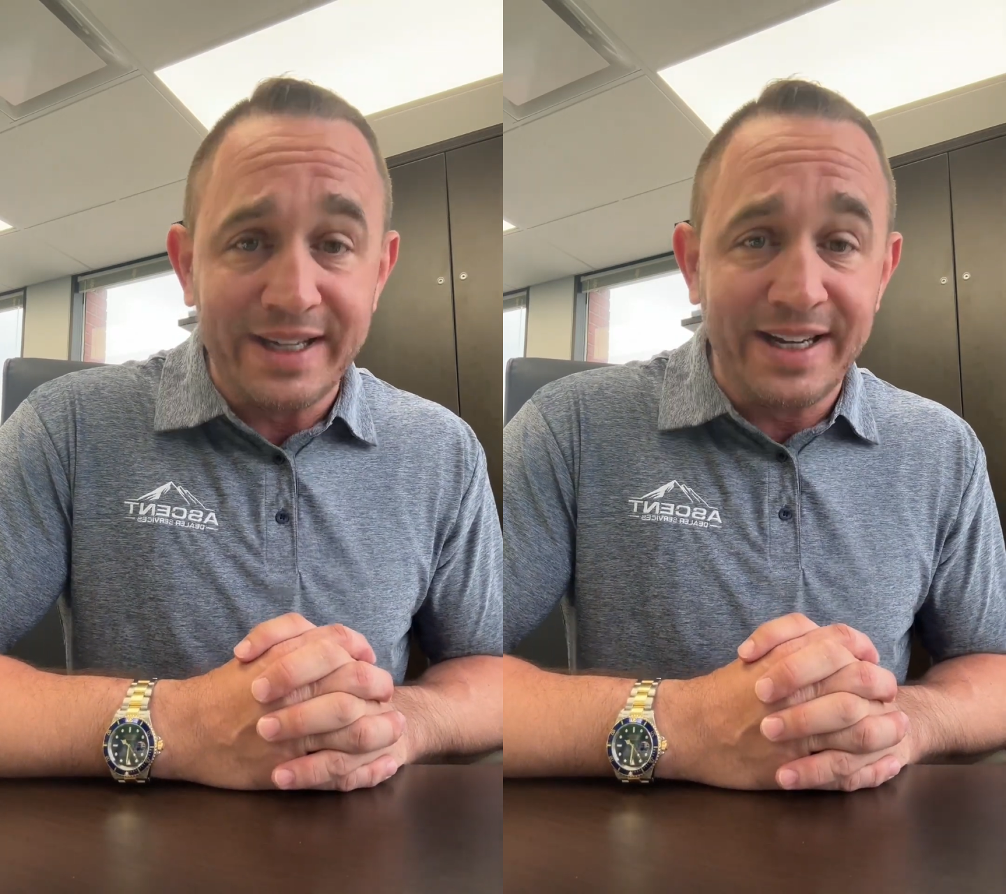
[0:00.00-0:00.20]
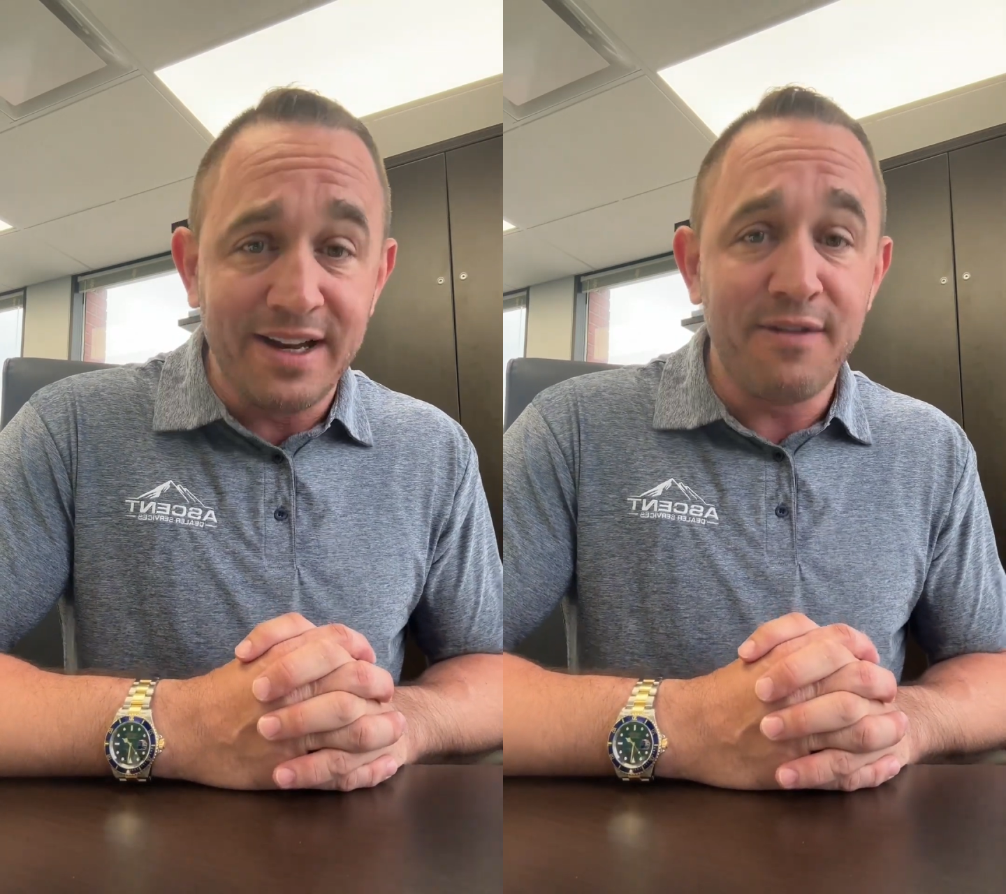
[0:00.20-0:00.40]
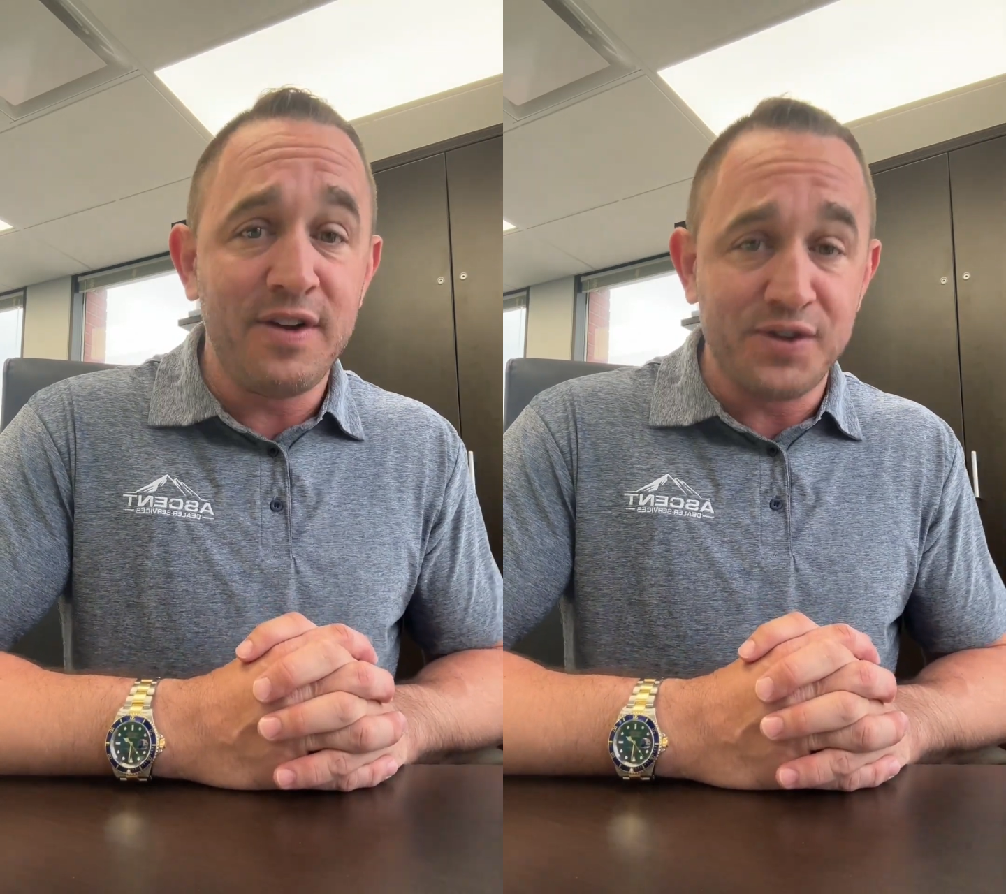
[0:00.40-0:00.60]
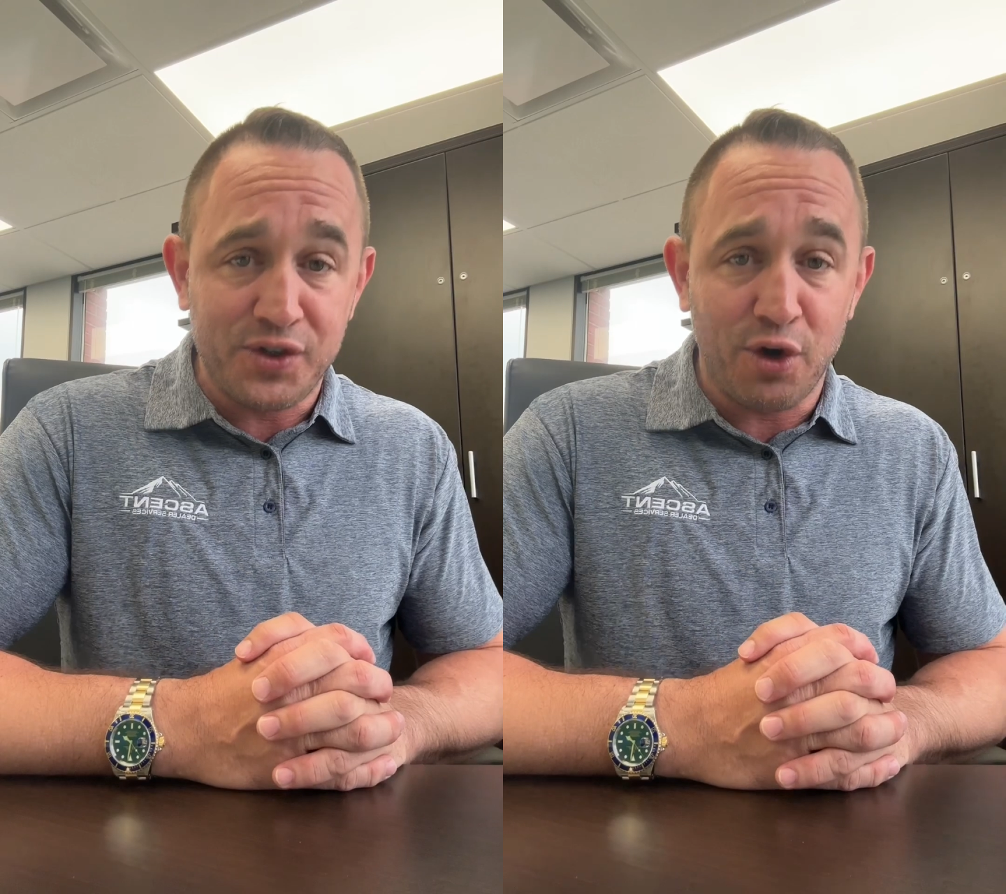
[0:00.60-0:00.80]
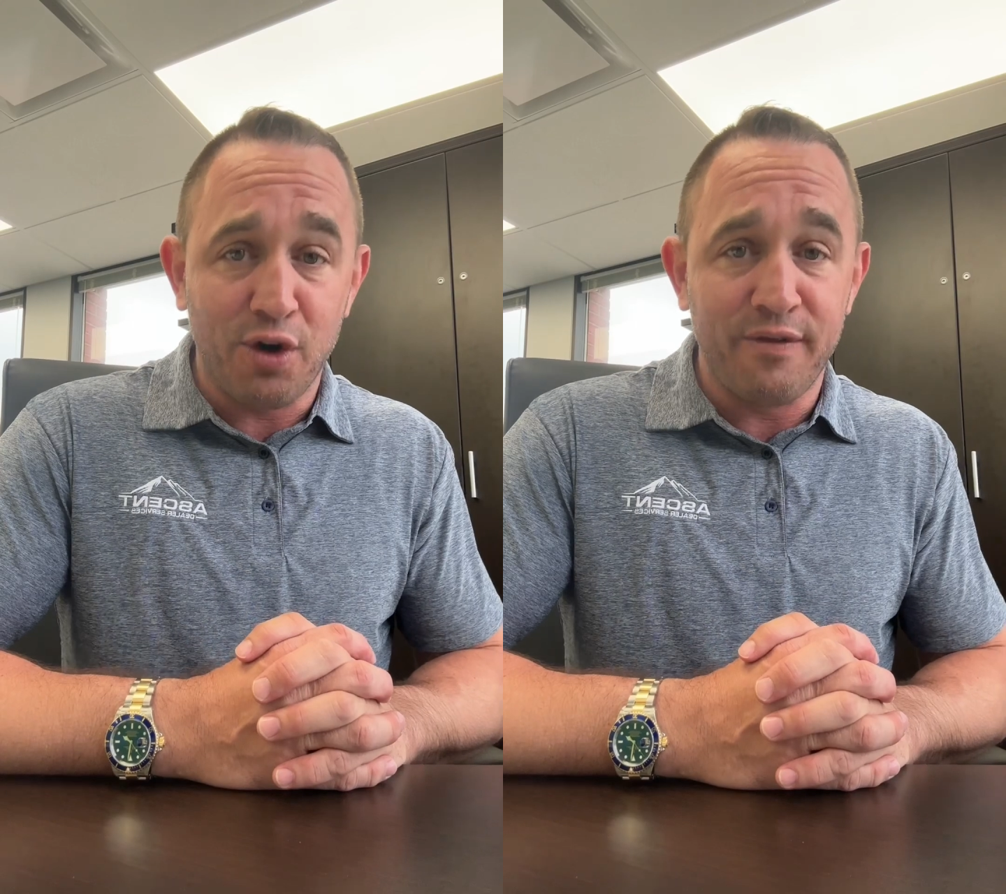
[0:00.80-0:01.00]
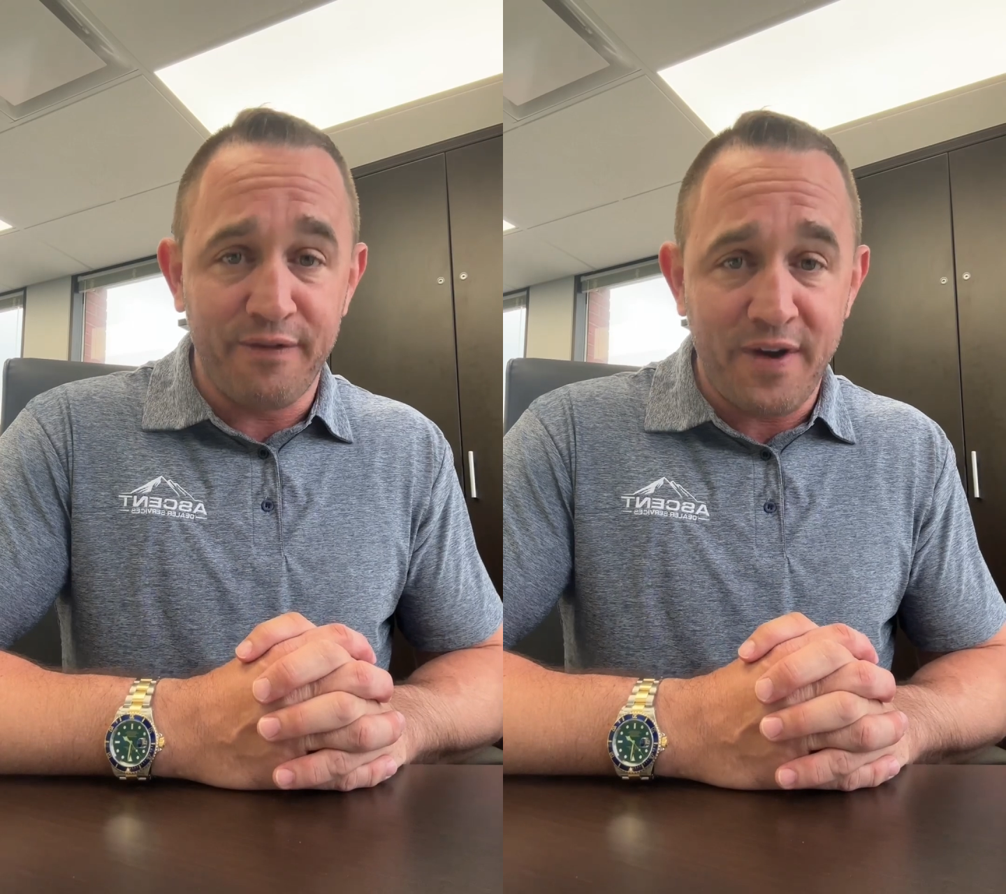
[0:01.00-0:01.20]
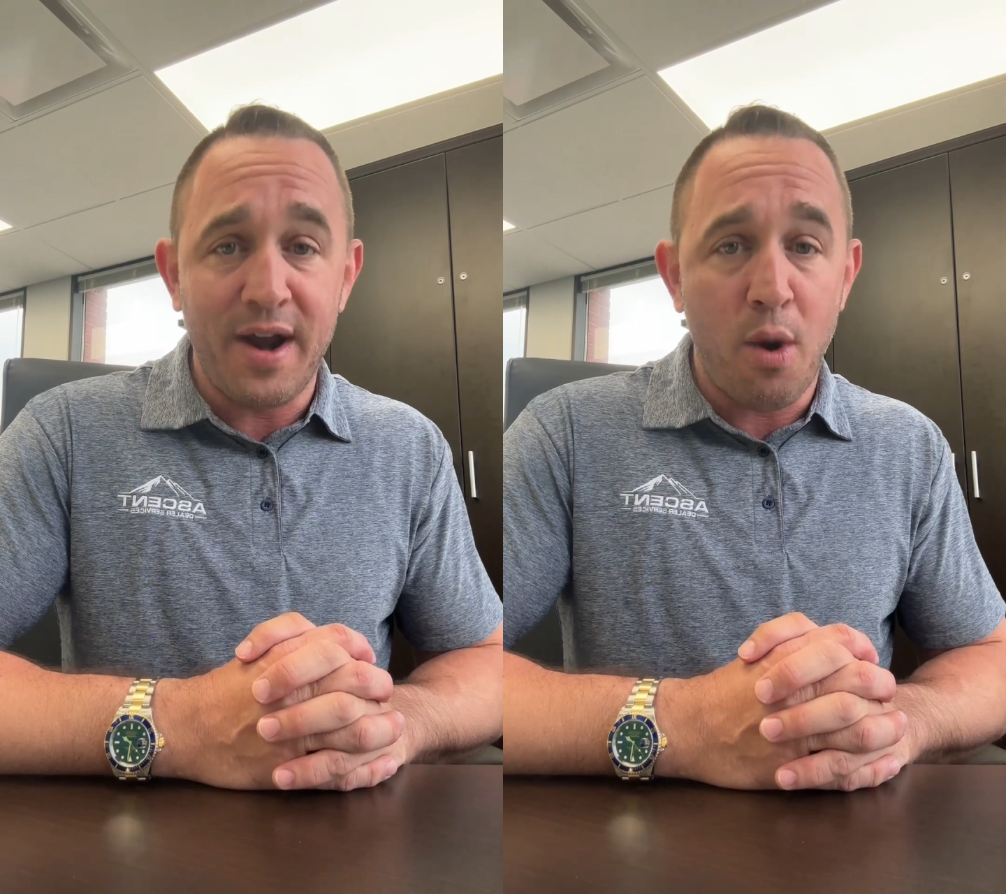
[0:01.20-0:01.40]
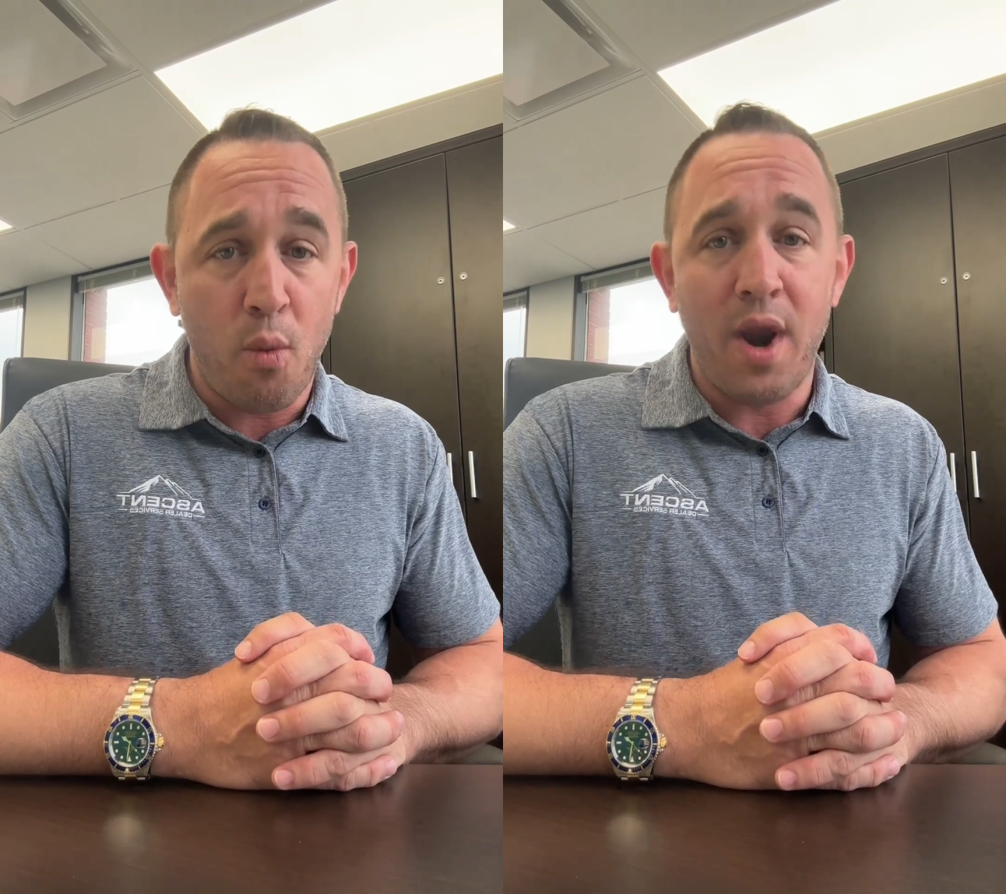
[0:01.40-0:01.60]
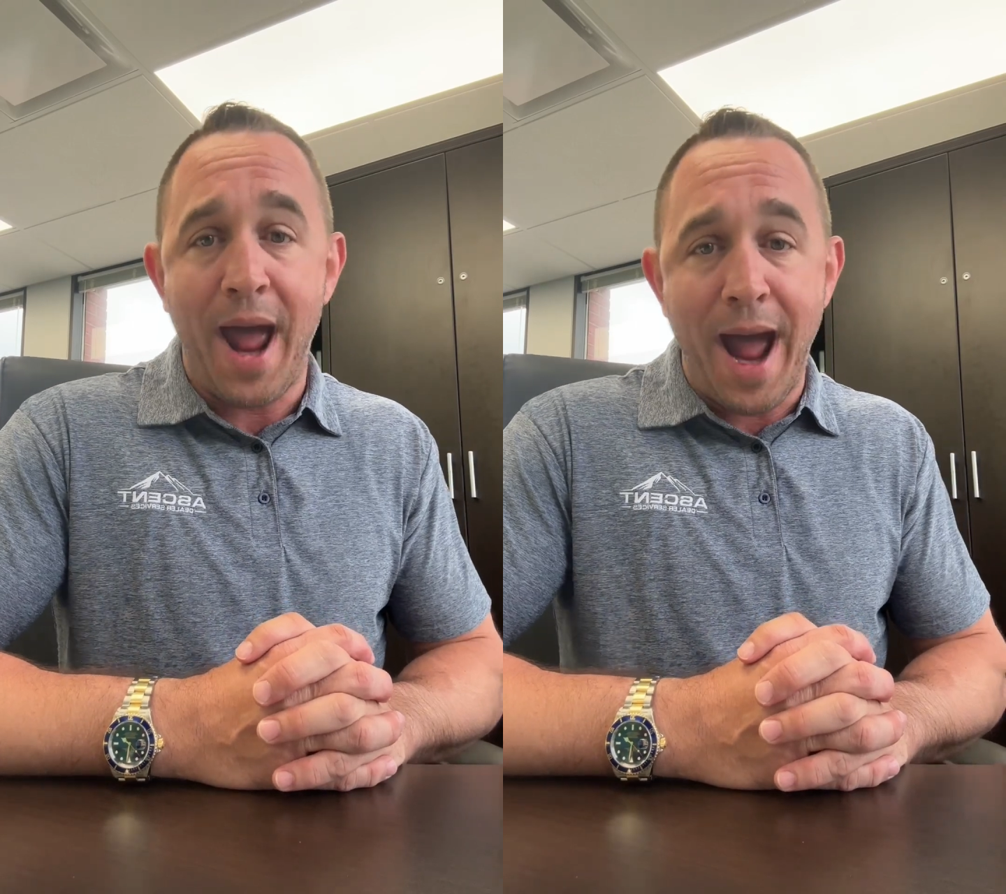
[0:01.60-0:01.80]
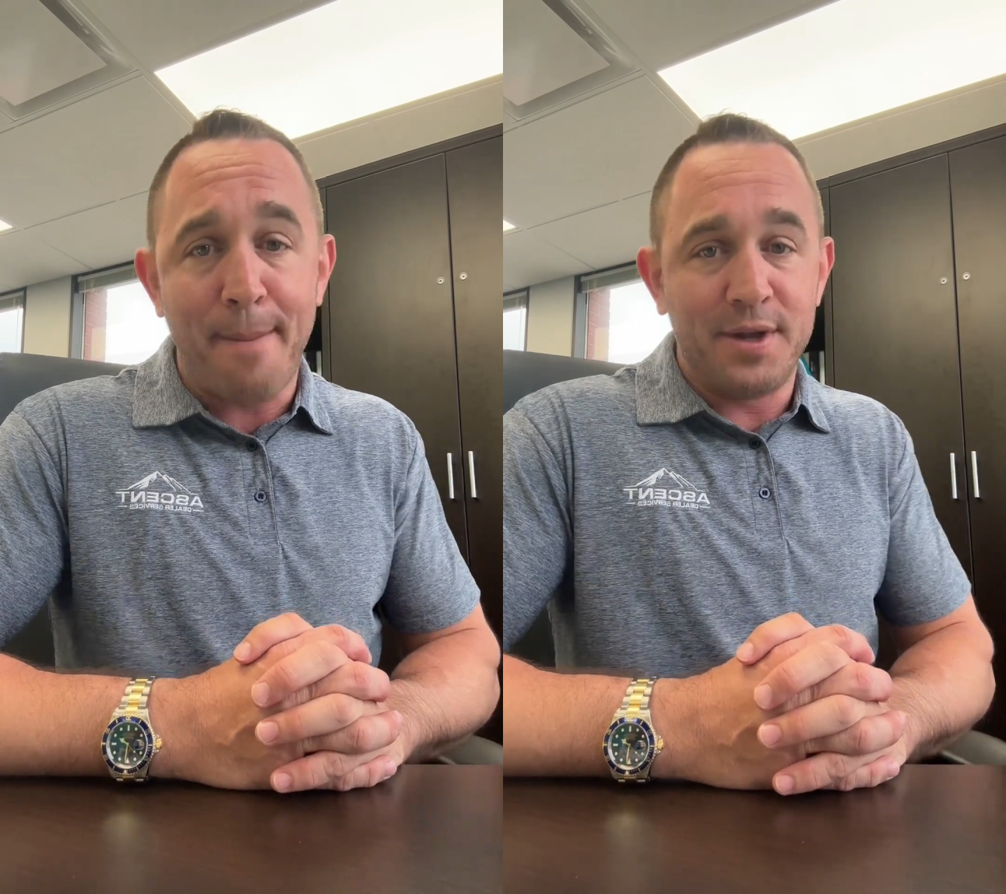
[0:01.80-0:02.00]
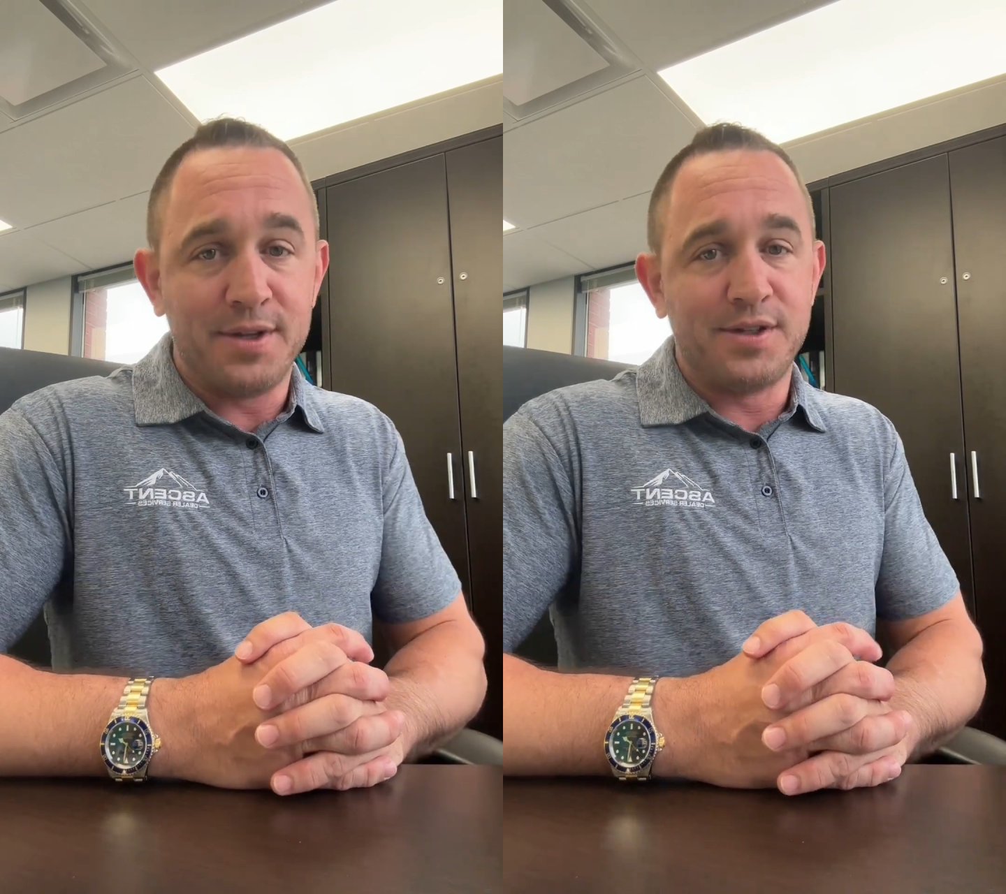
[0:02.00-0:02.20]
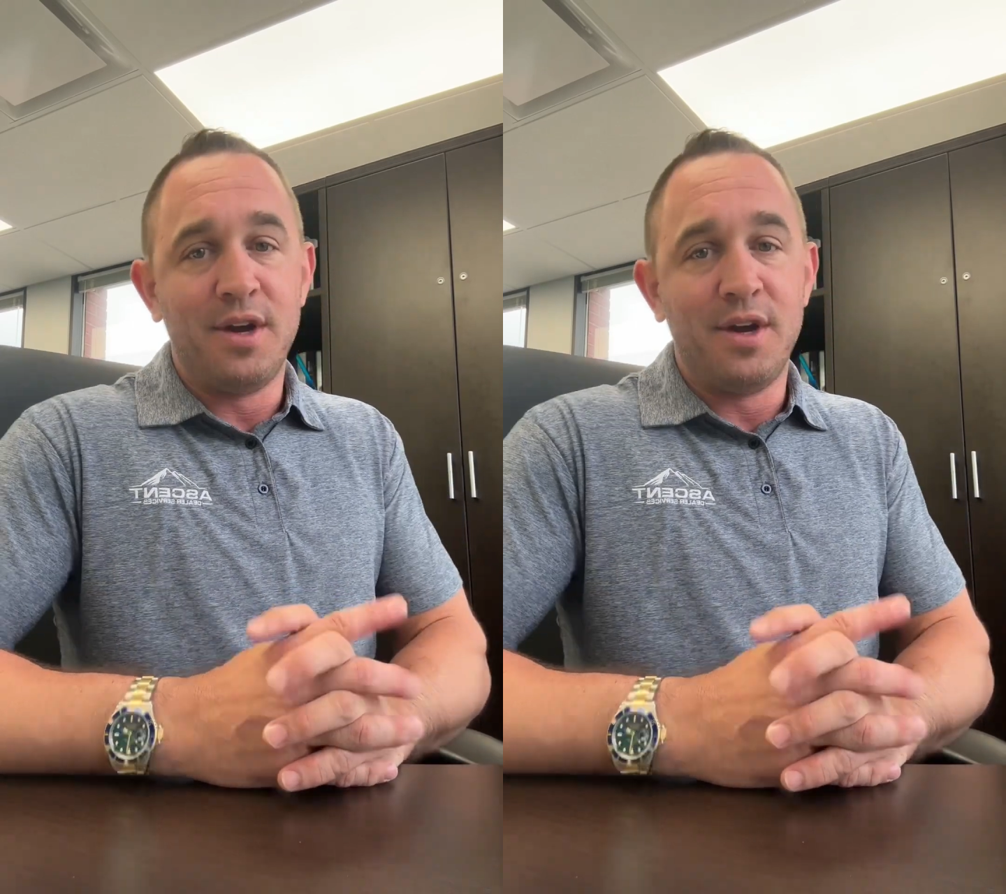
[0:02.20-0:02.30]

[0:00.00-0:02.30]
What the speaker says: Give and serve and find out what happens.